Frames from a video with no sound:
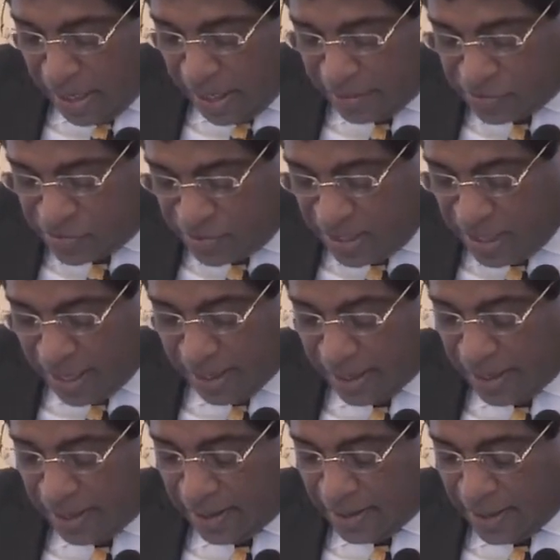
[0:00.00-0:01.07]
In Sri
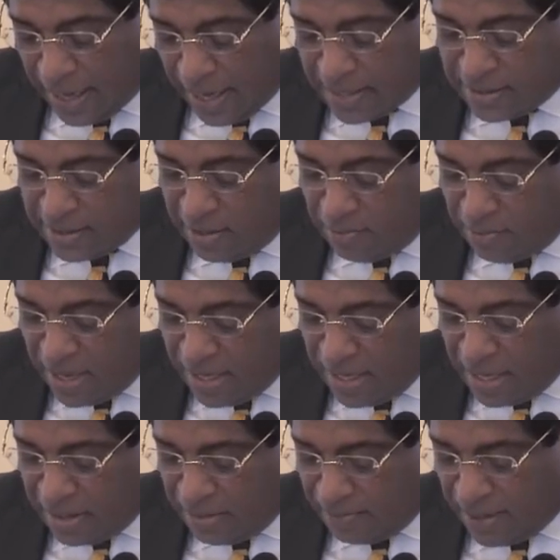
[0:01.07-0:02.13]
Lanka, as in
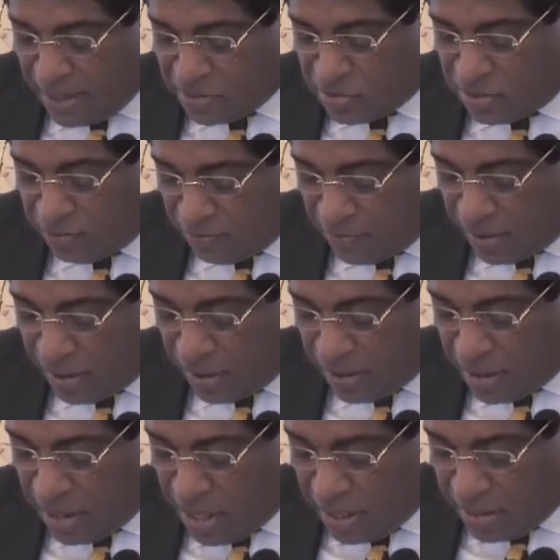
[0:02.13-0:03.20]
many other parts of the world,
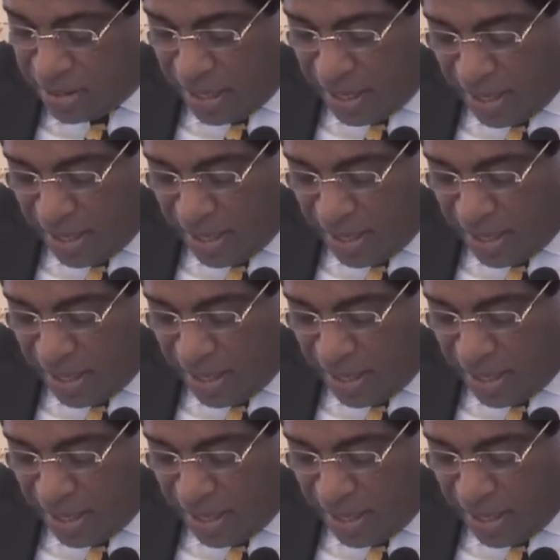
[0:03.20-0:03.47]
the